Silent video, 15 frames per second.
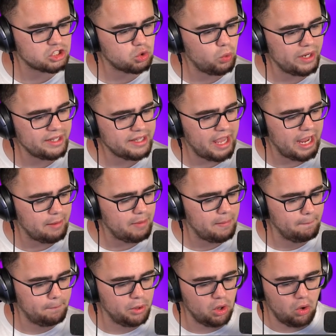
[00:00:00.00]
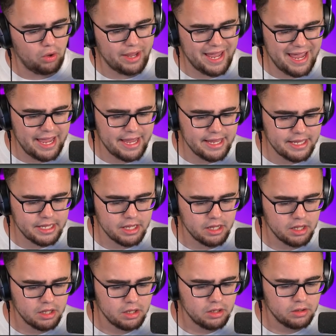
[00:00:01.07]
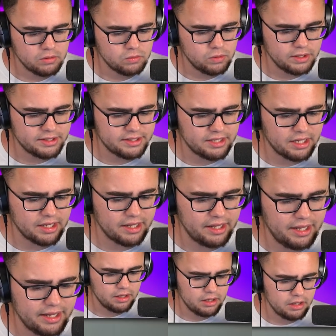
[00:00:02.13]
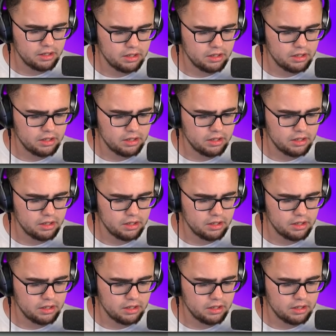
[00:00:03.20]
Squid Game employee! What the heck?